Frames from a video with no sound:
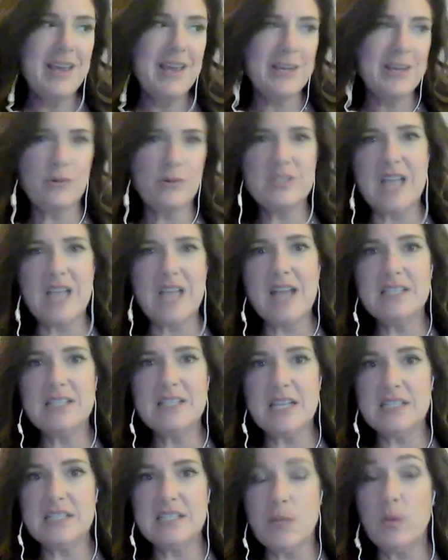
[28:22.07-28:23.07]
signs
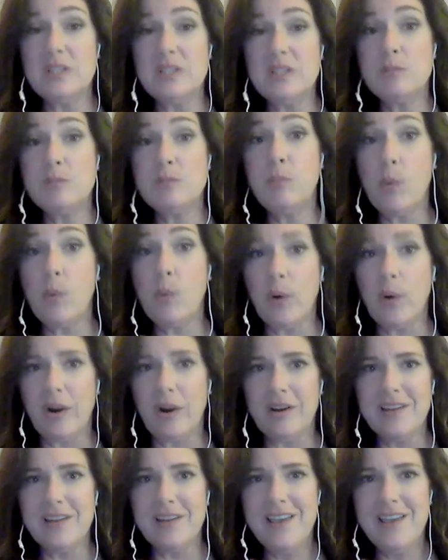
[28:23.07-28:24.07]
that someone's
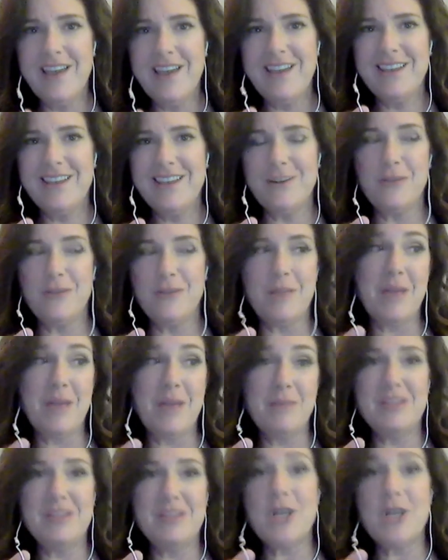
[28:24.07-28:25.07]
bored, they
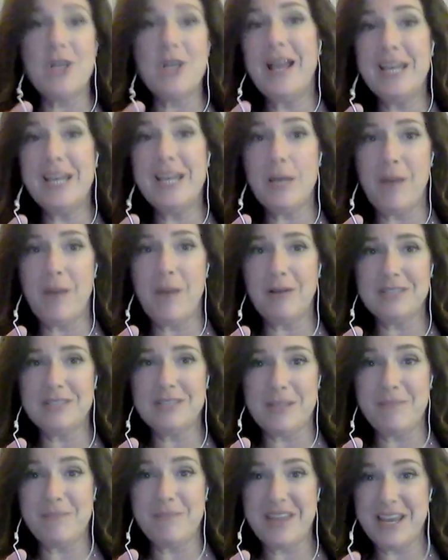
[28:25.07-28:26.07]
might be talking about
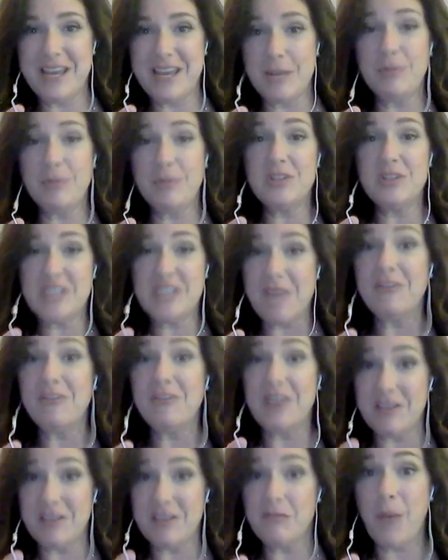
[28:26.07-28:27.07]
something in a
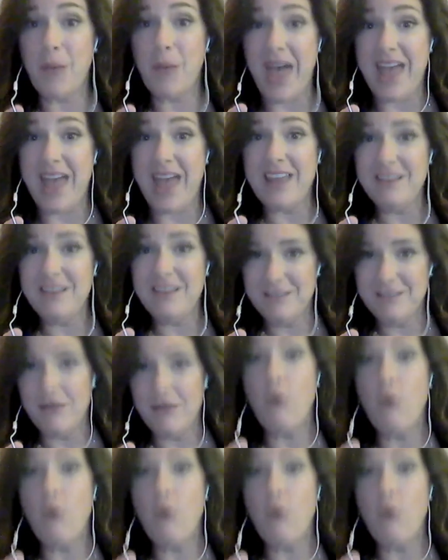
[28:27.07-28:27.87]
perseverative way